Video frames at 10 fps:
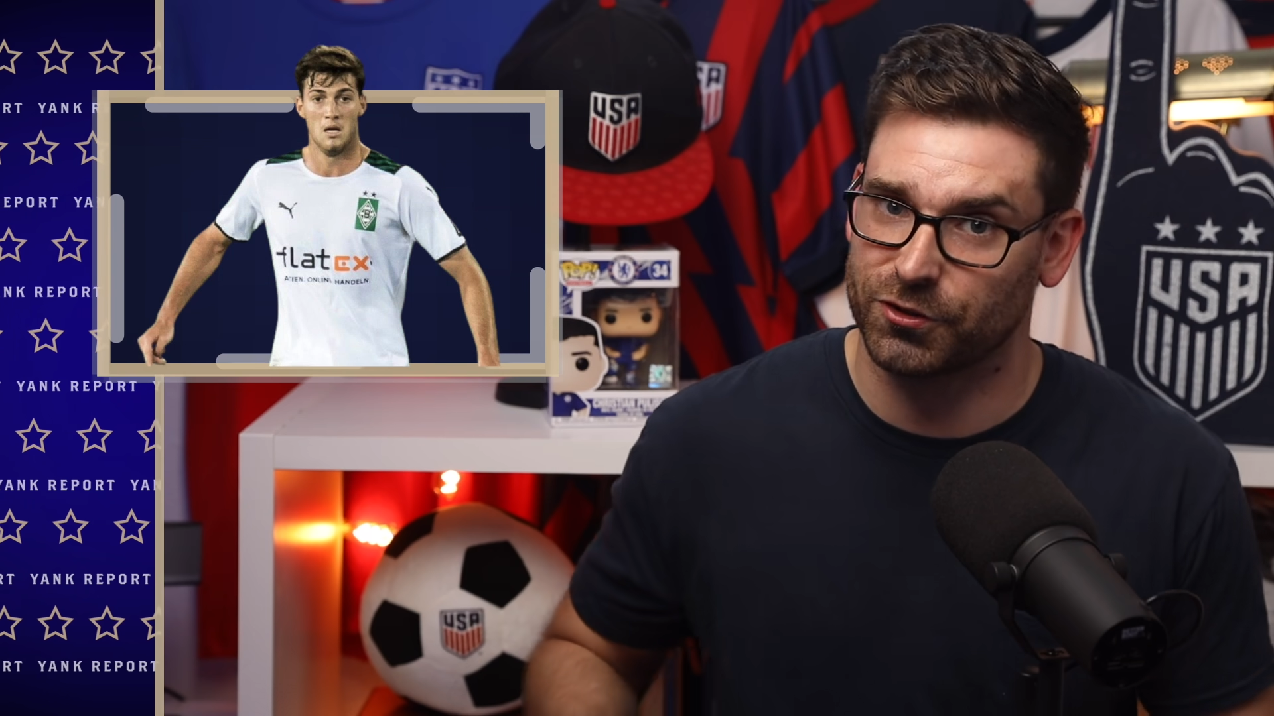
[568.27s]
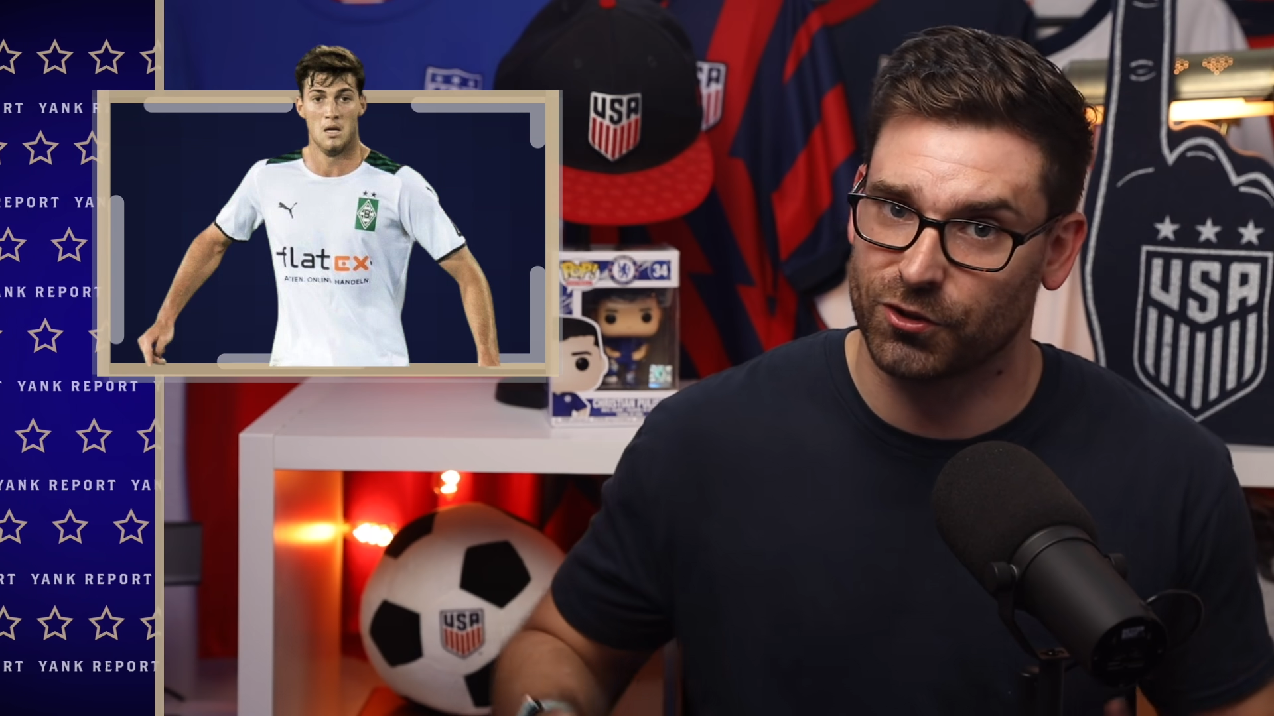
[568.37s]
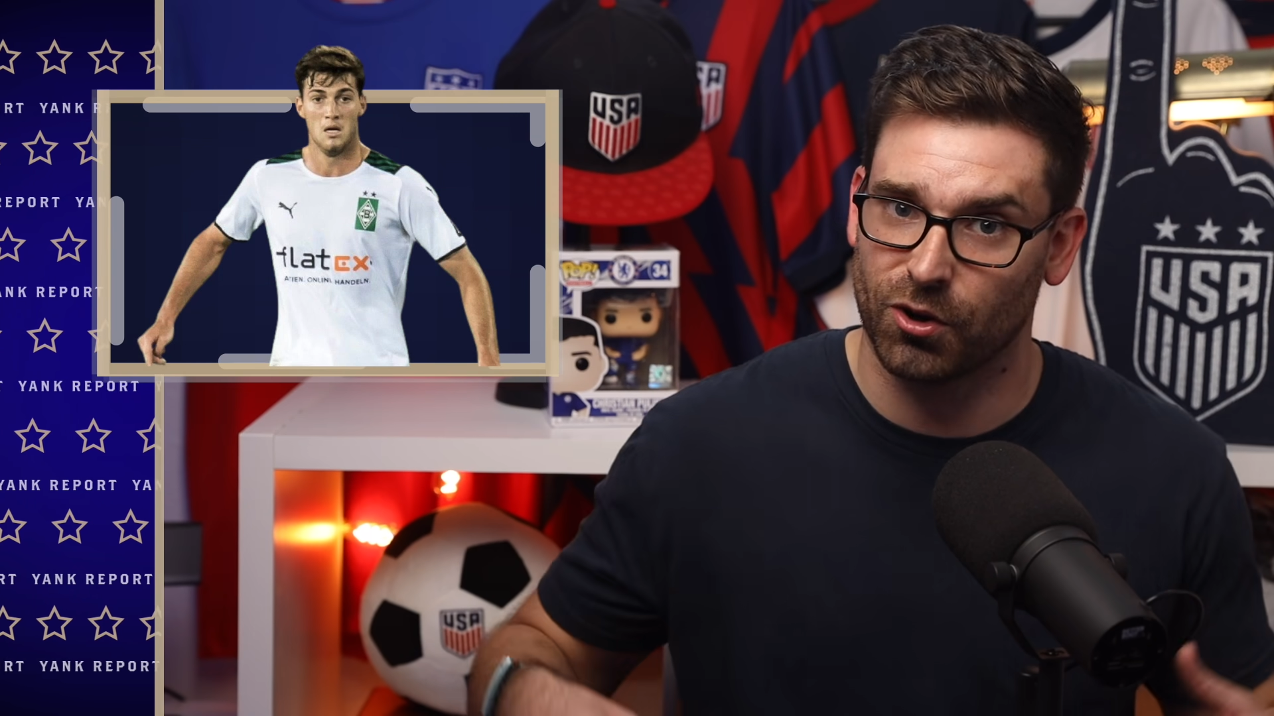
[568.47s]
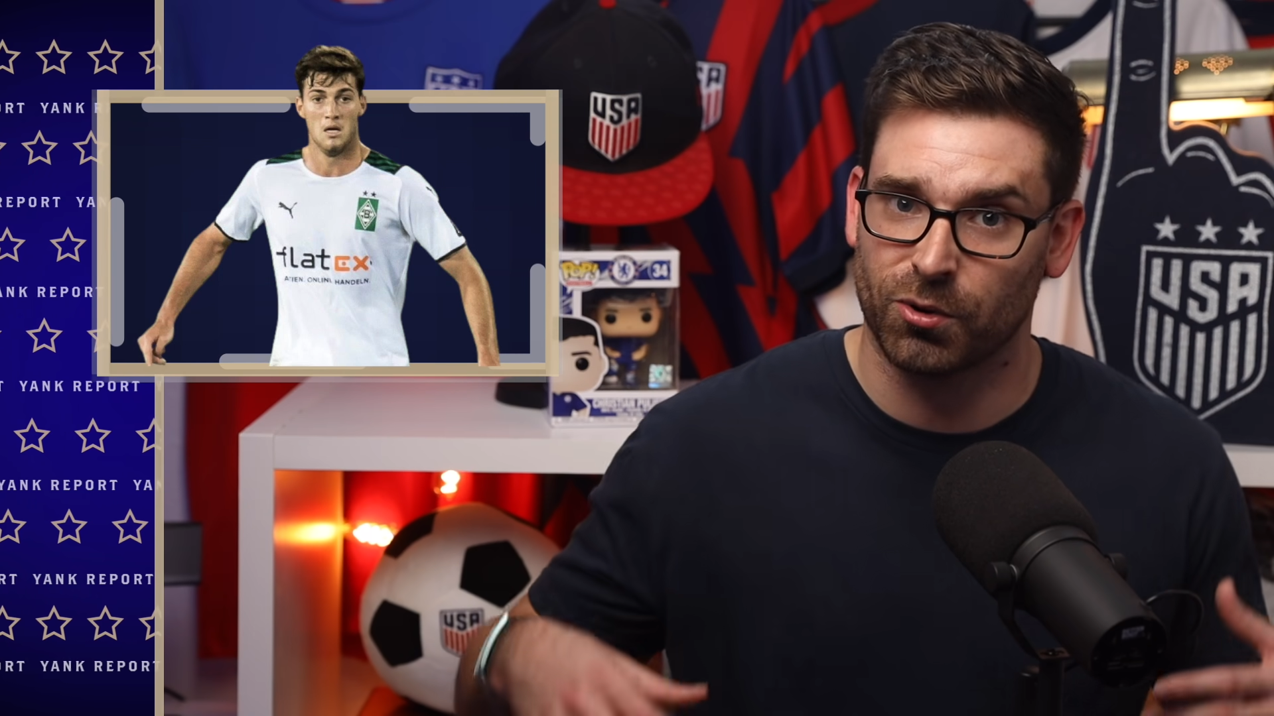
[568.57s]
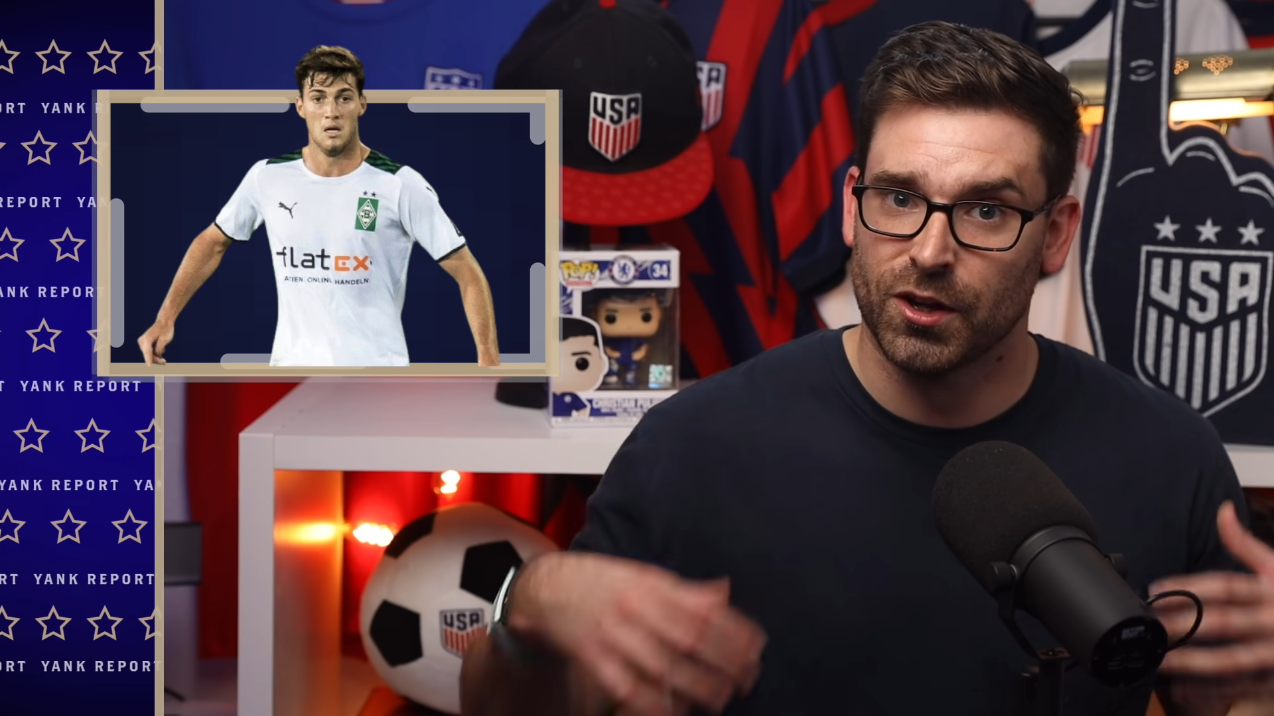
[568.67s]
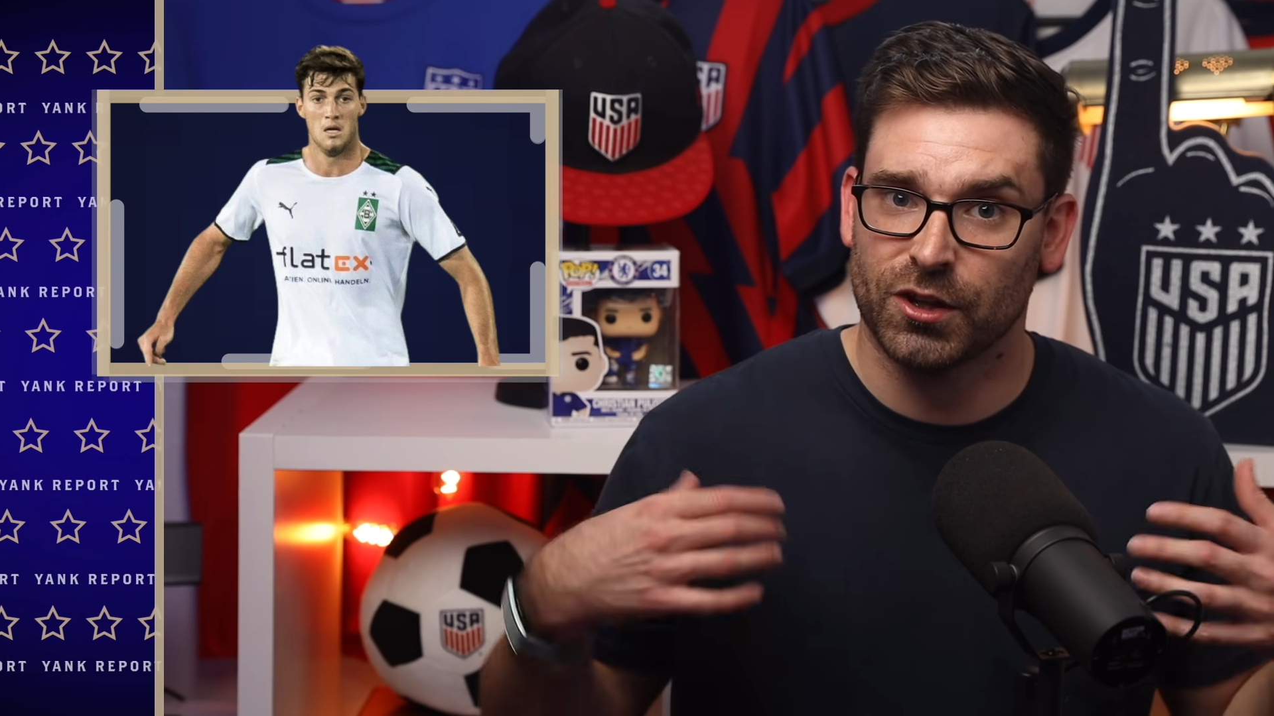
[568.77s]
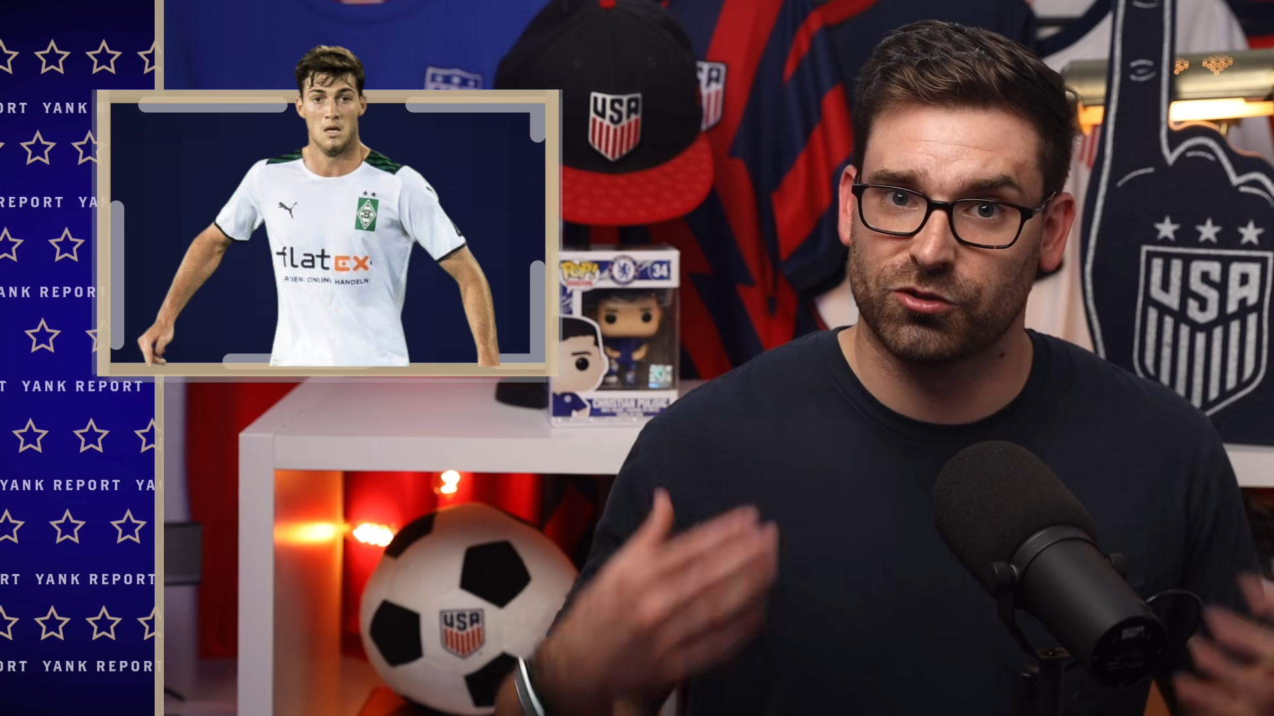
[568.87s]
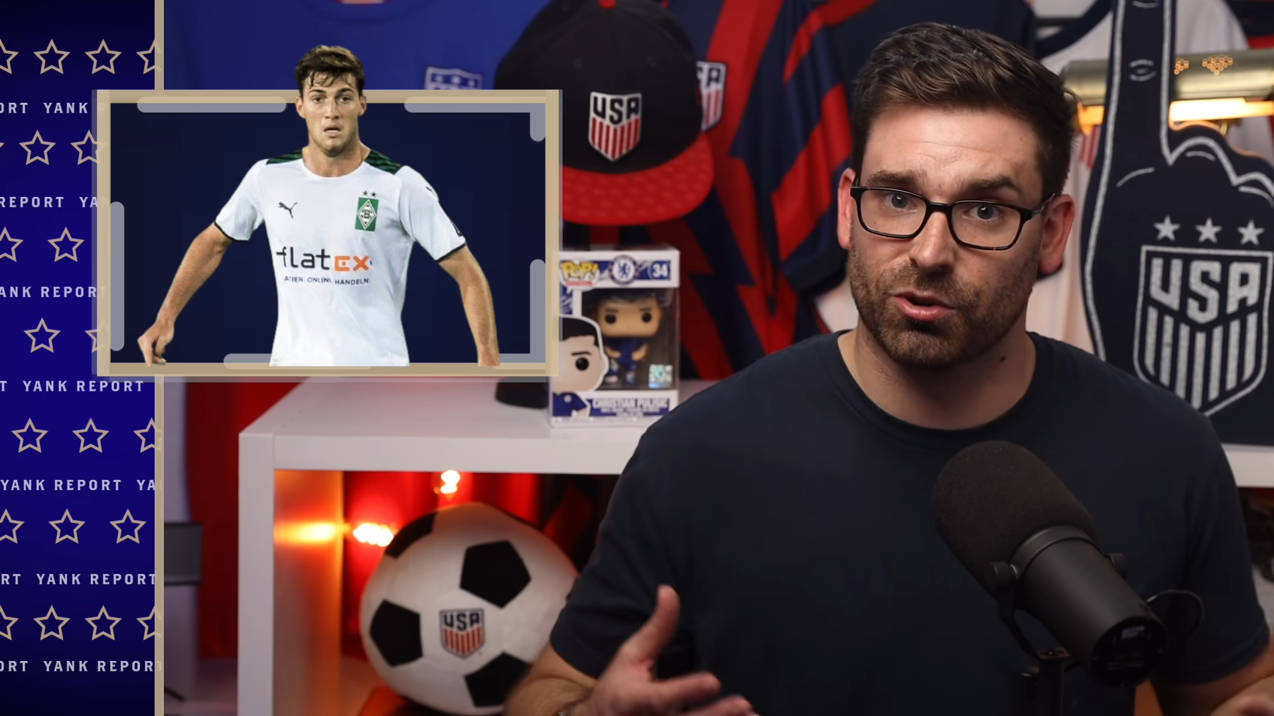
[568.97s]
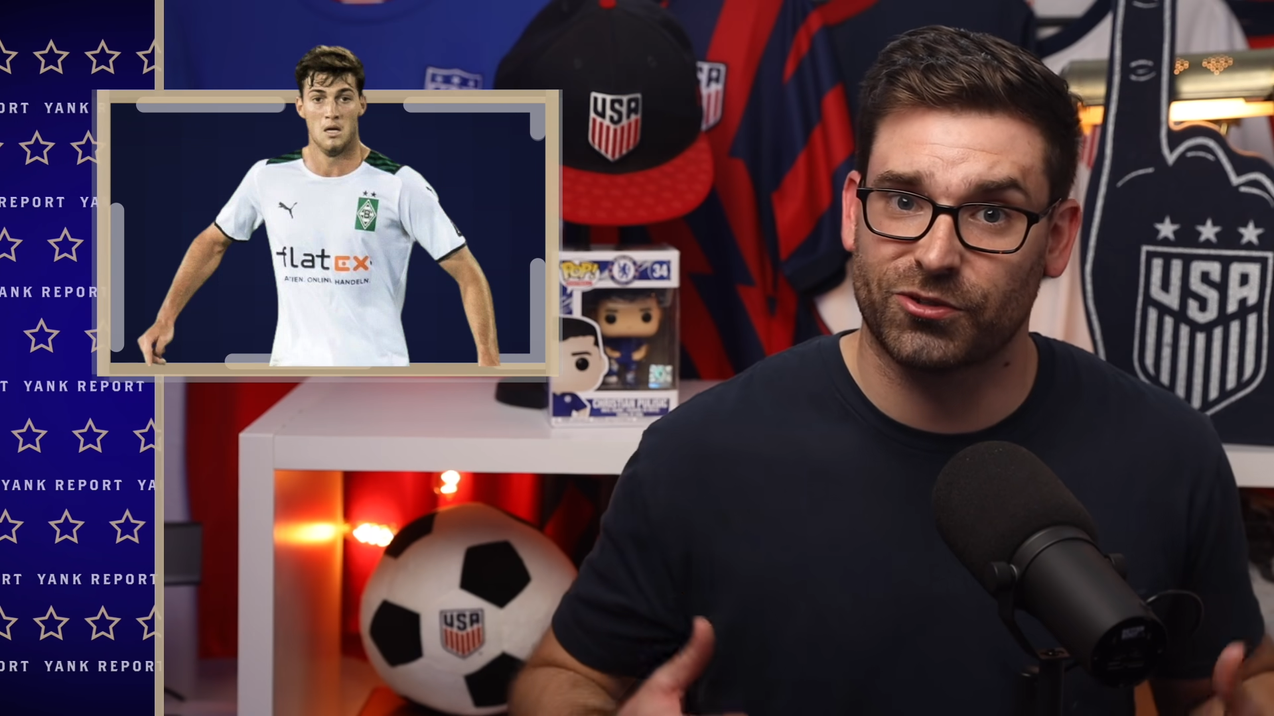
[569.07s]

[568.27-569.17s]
So Joe